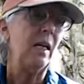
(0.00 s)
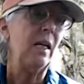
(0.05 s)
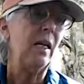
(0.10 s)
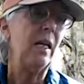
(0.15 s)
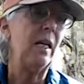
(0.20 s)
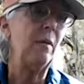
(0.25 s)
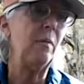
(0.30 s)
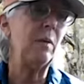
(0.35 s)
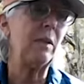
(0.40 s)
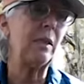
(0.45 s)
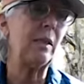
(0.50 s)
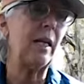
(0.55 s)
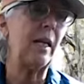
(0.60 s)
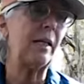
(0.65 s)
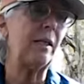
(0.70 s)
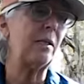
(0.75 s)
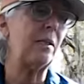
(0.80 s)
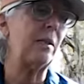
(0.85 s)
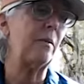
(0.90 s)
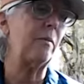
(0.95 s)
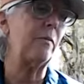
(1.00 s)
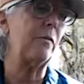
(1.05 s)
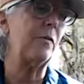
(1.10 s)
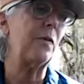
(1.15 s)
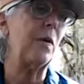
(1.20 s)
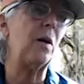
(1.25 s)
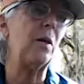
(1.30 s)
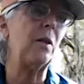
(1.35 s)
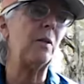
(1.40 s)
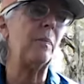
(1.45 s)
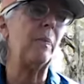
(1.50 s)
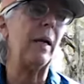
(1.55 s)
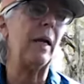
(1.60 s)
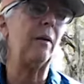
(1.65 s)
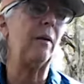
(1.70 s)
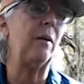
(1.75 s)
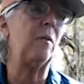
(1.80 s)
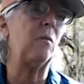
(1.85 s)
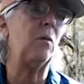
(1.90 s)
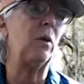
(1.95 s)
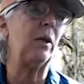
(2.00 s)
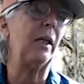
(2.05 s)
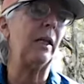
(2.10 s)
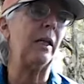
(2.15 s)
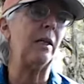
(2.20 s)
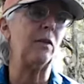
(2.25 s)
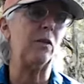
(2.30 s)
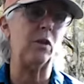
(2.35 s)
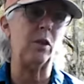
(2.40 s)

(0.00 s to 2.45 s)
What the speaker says: He was like some fond parent wanting his